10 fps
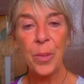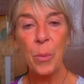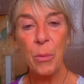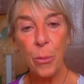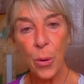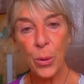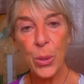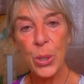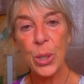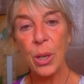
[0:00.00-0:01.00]
we
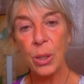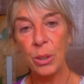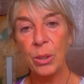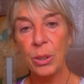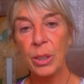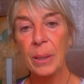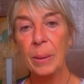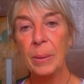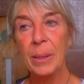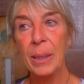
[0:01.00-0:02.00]
focus on
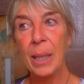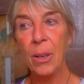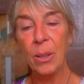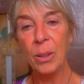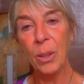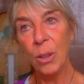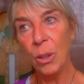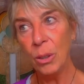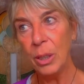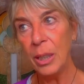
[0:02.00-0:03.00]

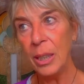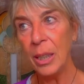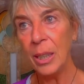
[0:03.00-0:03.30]
only